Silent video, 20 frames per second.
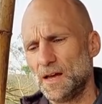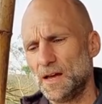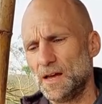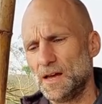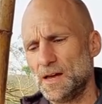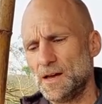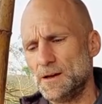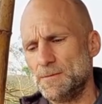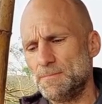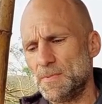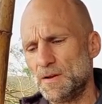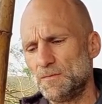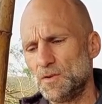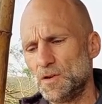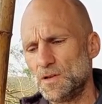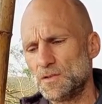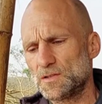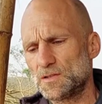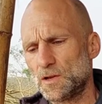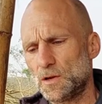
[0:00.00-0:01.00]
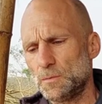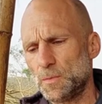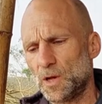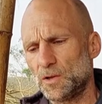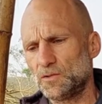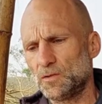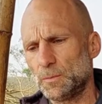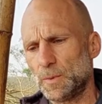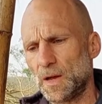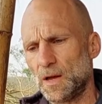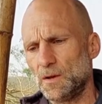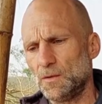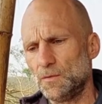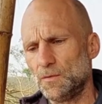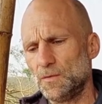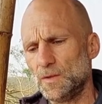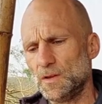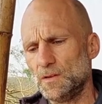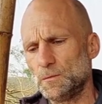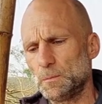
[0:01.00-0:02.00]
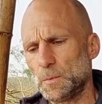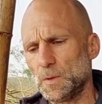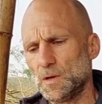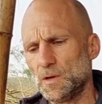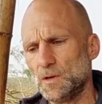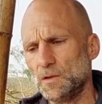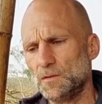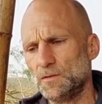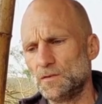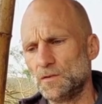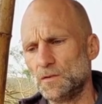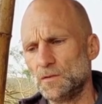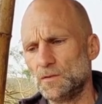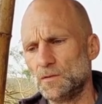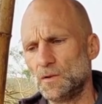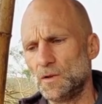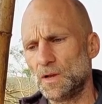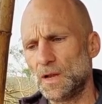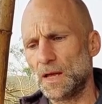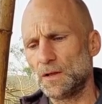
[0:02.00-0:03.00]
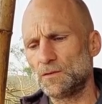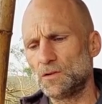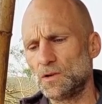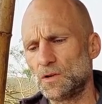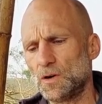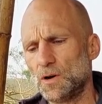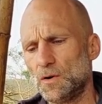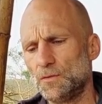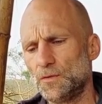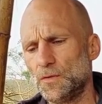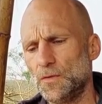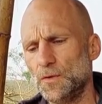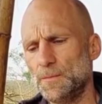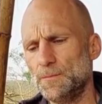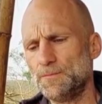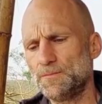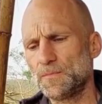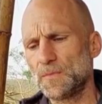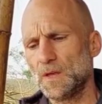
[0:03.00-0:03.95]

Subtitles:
have learned so much about these birds and how to look after them,